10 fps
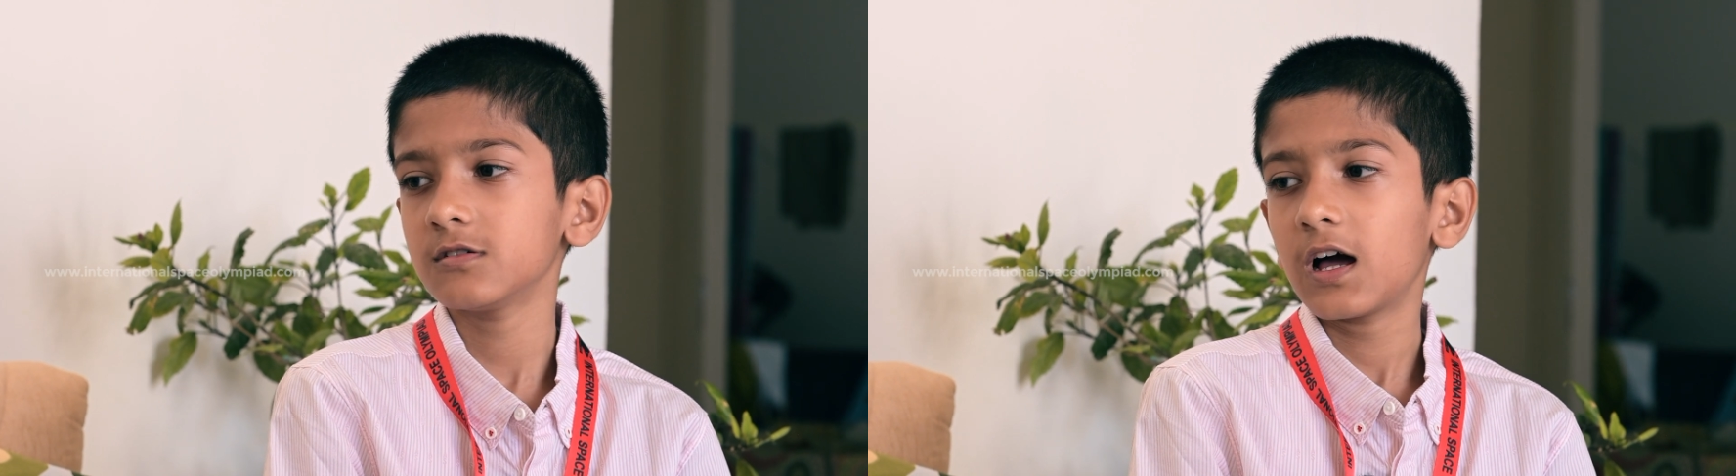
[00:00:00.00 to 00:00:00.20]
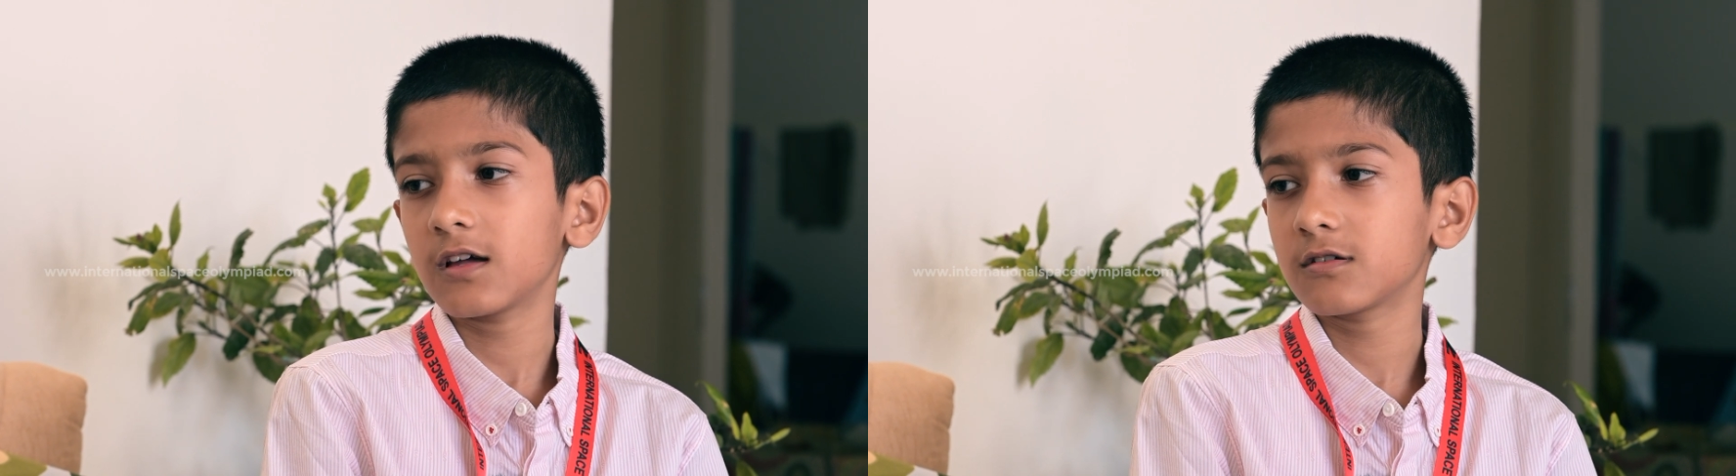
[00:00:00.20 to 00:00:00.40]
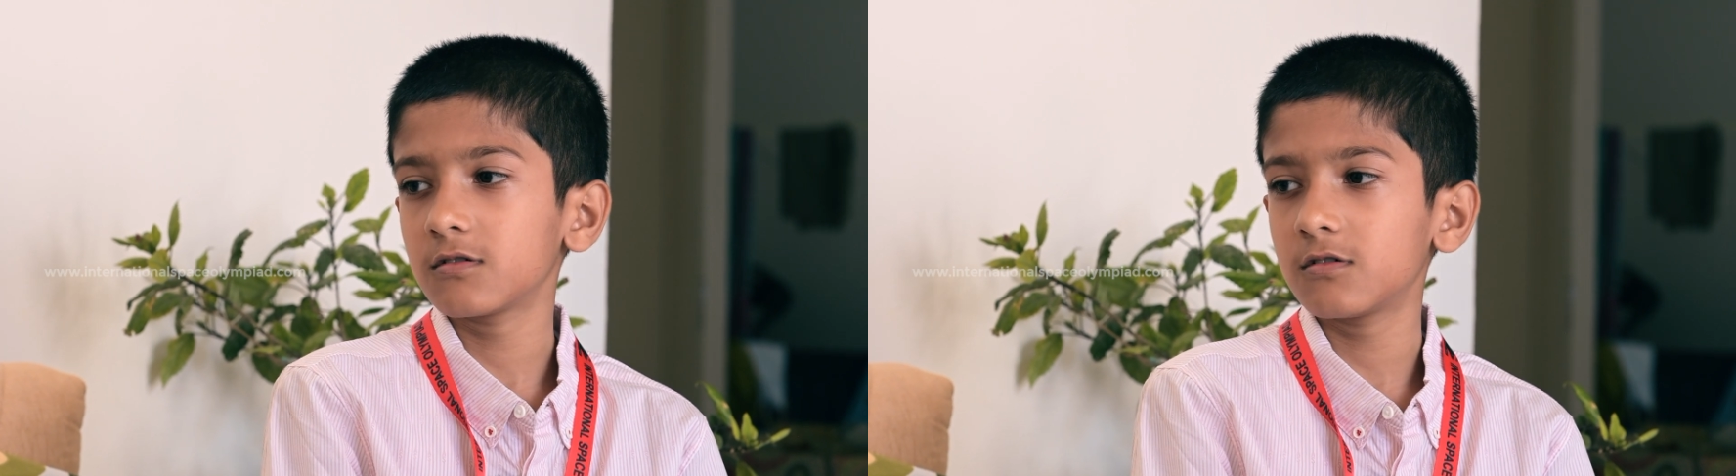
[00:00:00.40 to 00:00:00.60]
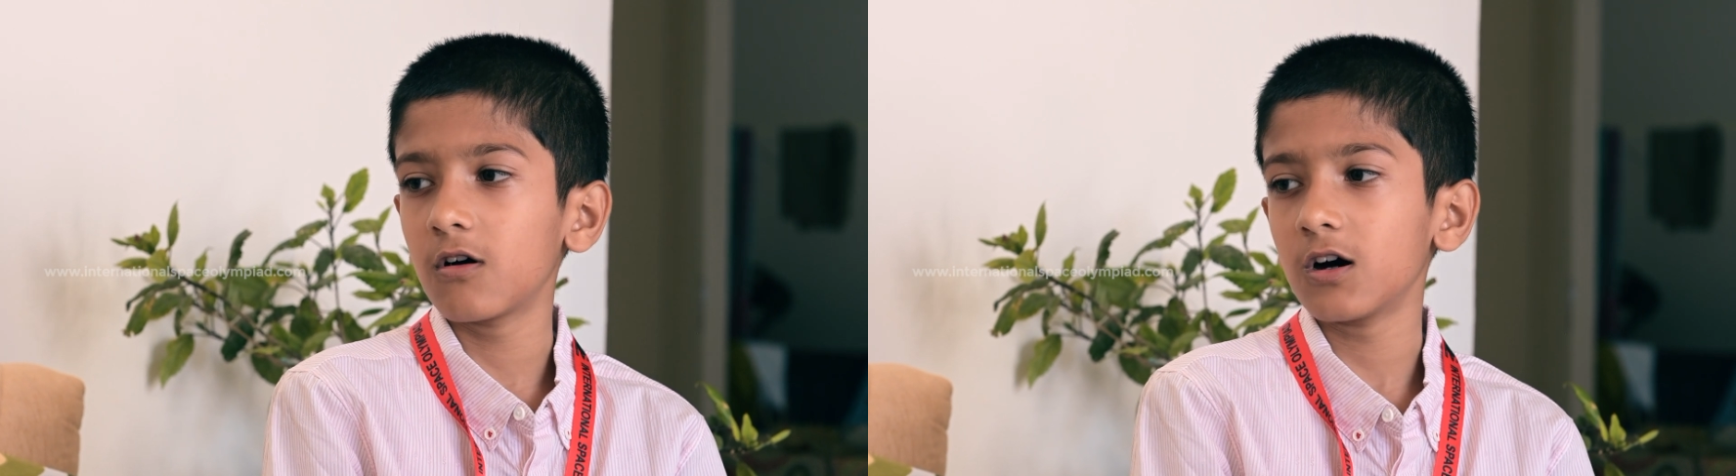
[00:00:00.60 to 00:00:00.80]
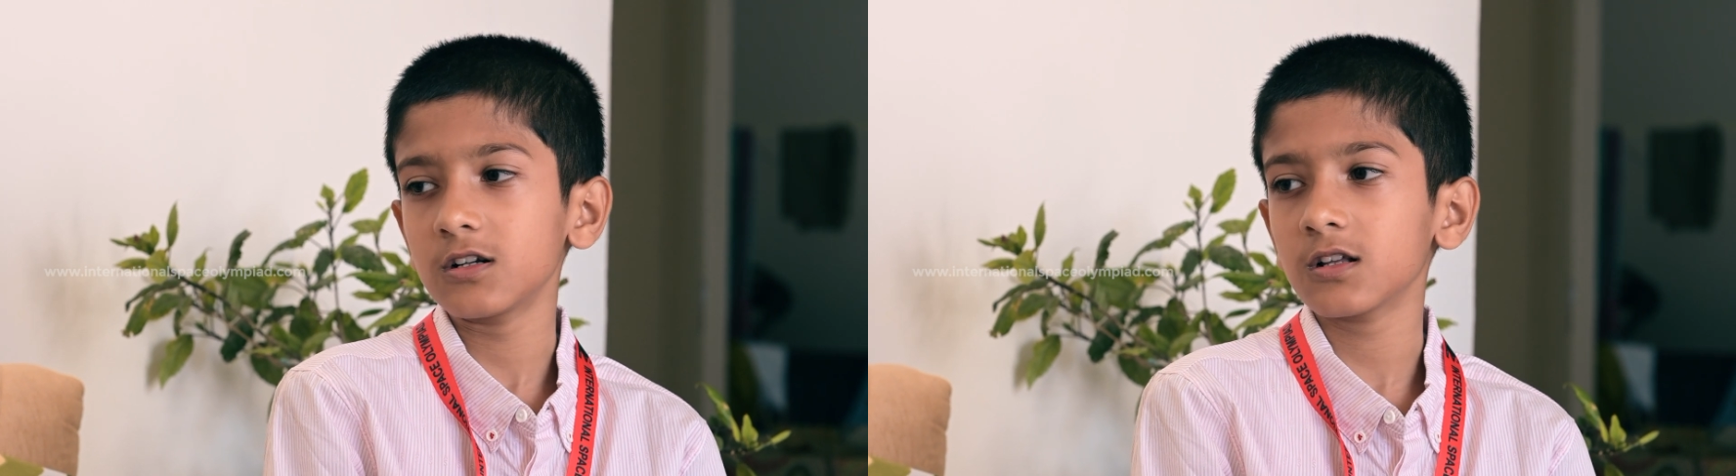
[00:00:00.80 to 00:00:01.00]
I
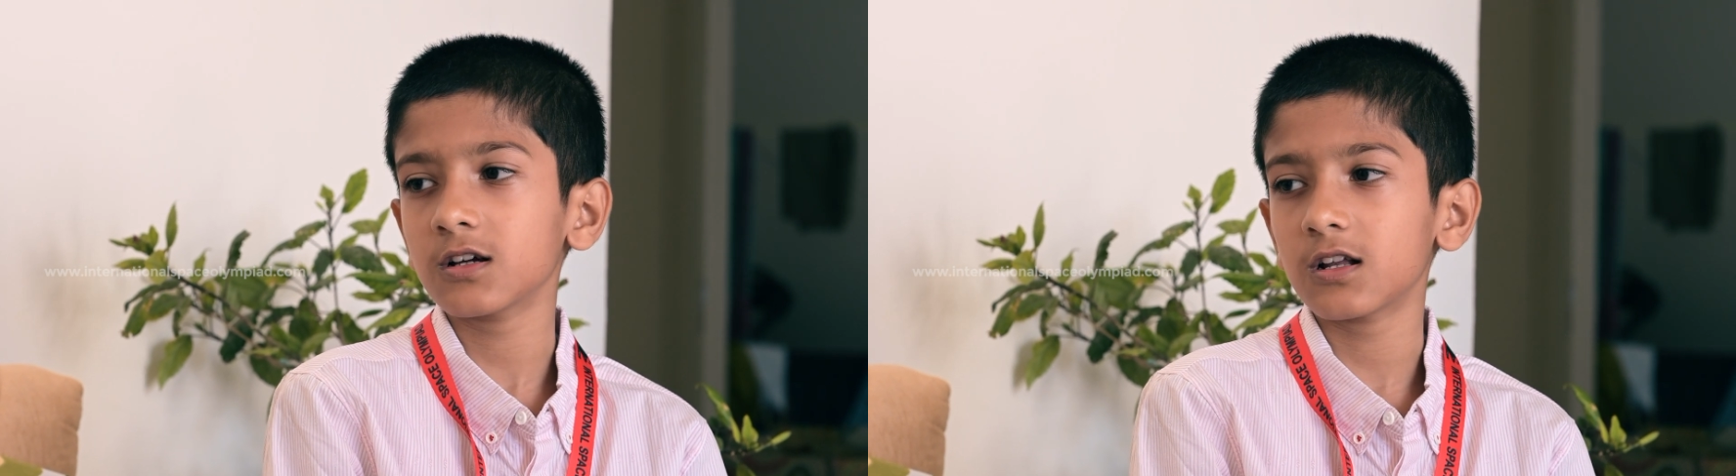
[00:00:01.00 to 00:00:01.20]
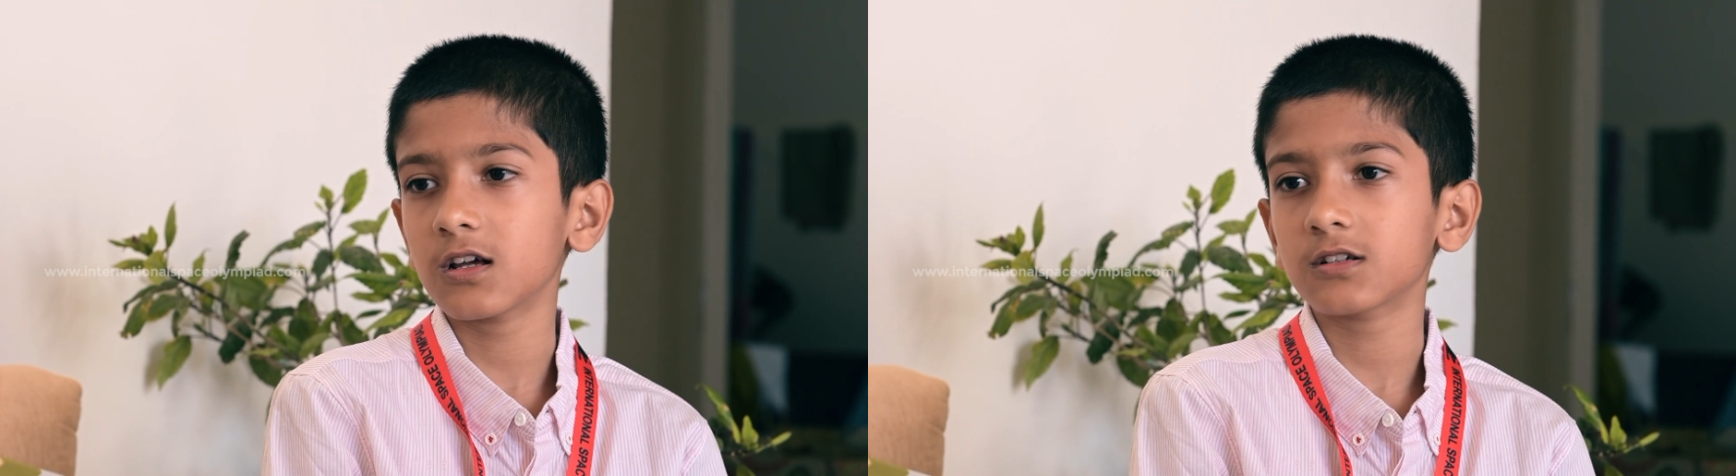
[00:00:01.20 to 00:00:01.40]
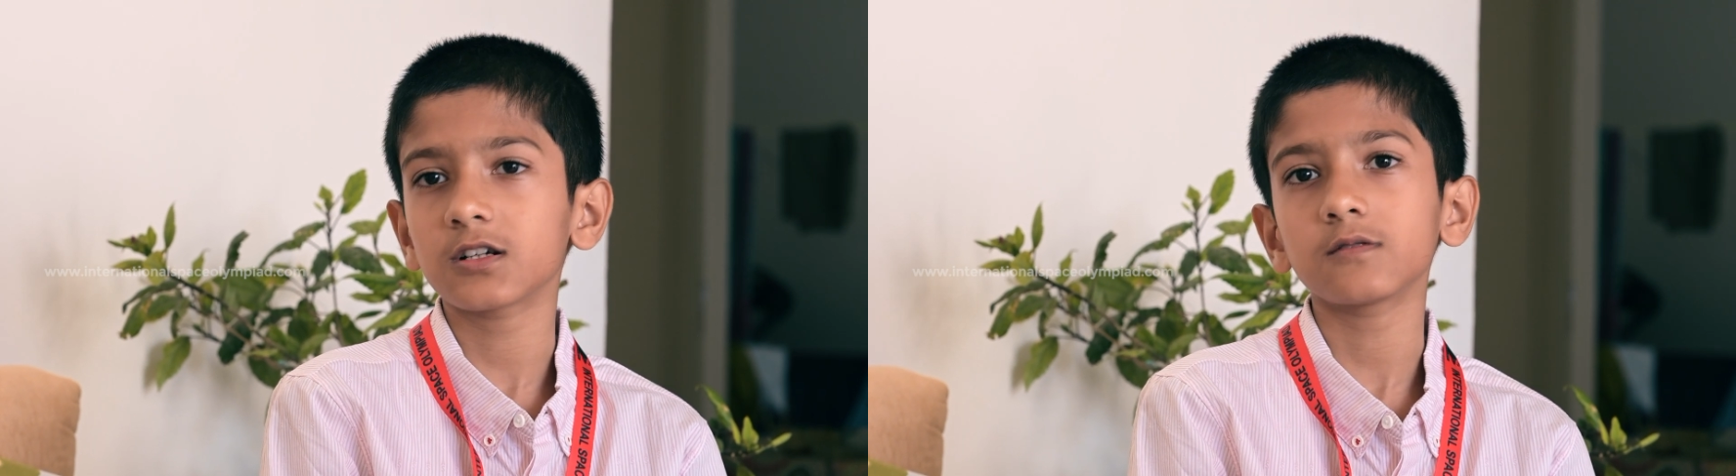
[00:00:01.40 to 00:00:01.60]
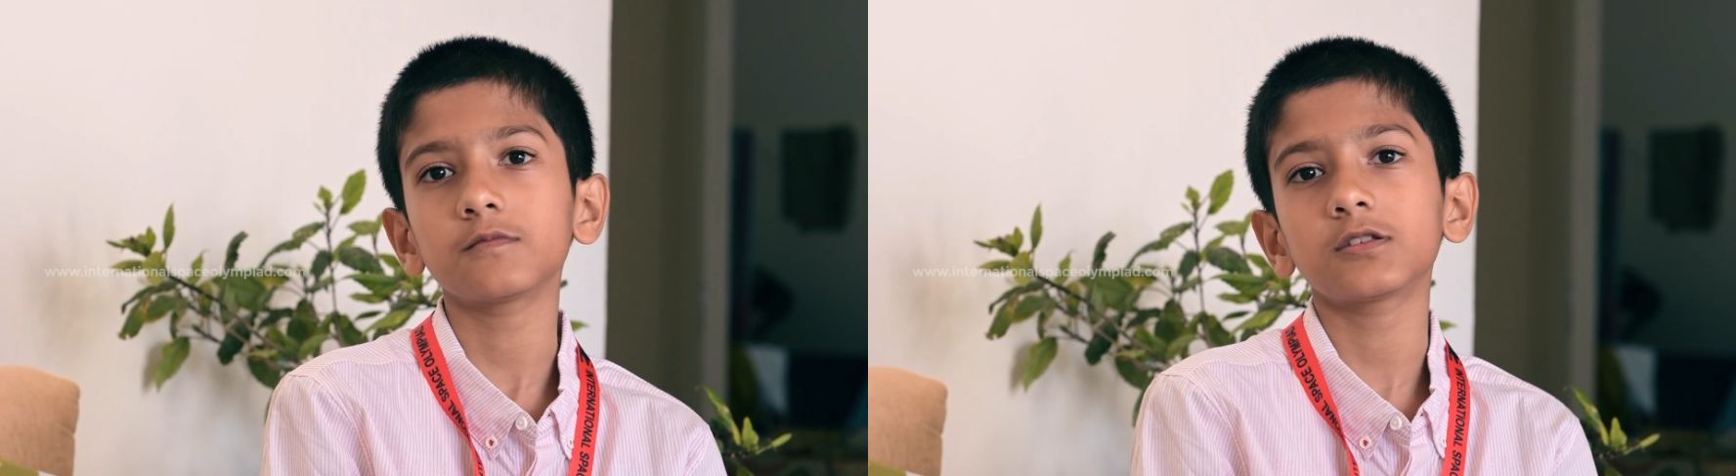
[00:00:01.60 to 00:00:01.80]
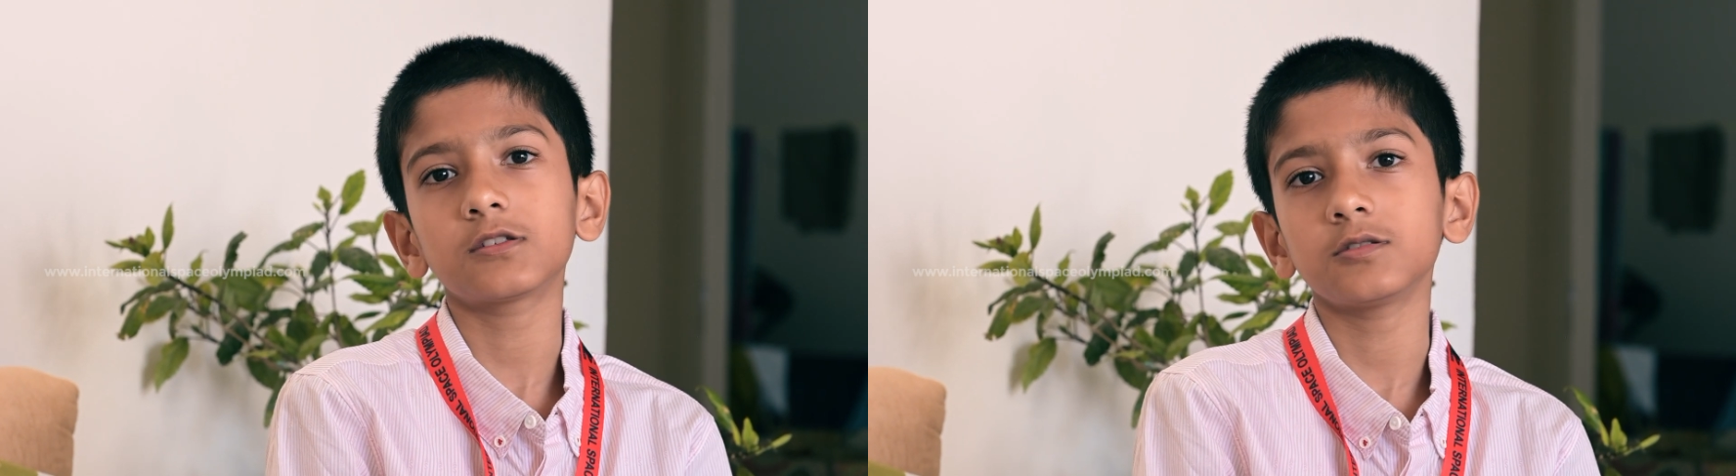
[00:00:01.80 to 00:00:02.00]
got in
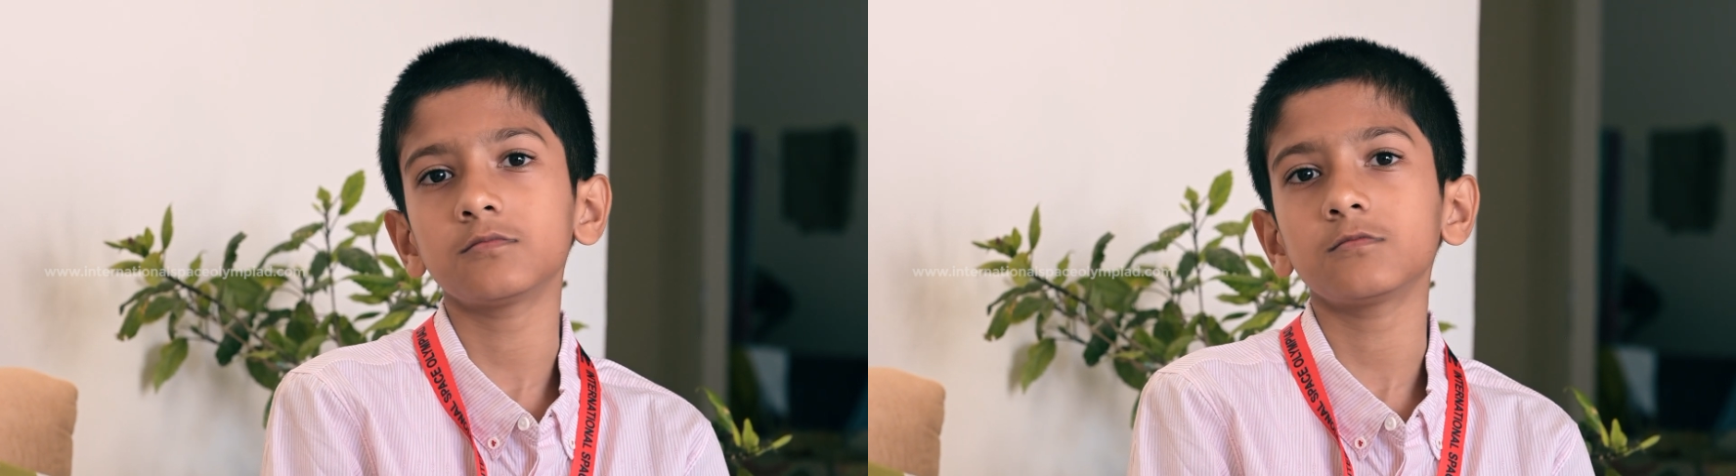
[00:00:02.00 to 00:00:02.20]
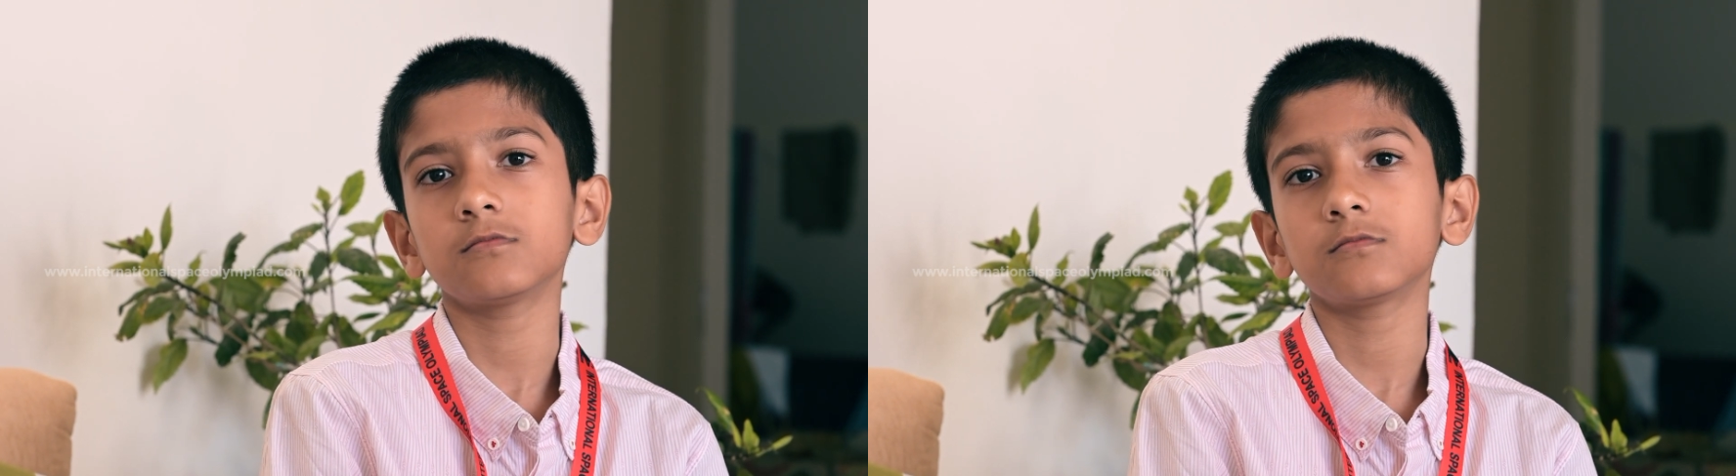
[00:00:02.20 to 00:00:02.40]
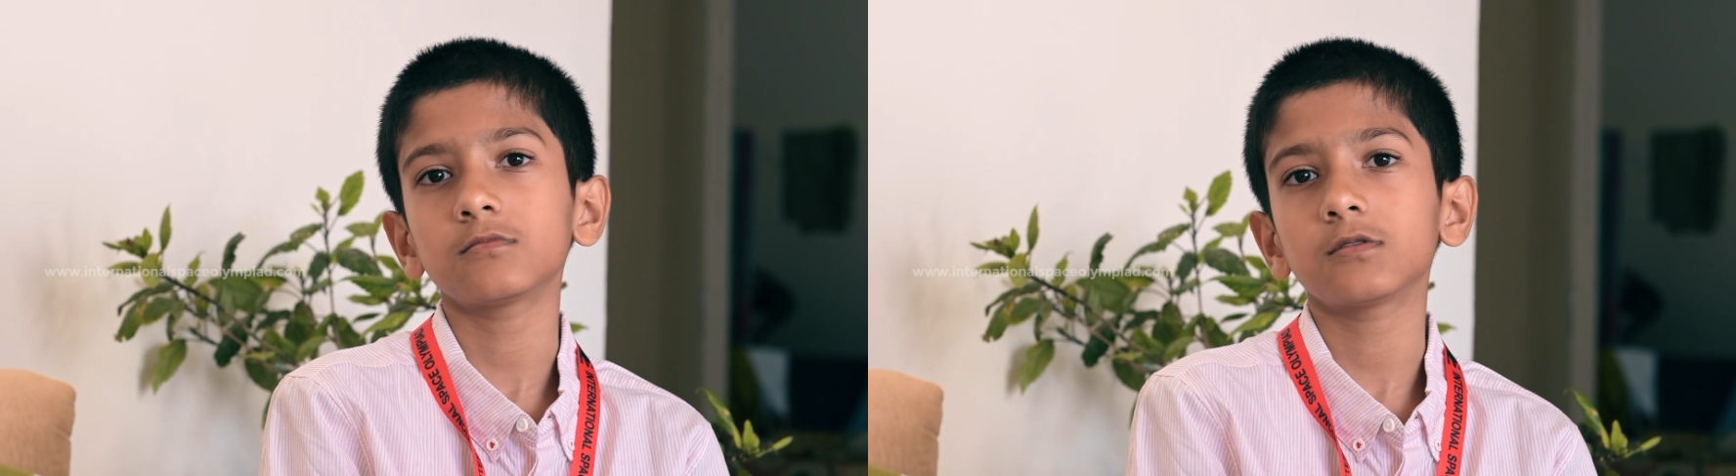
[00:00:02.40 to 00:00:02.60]
connection with him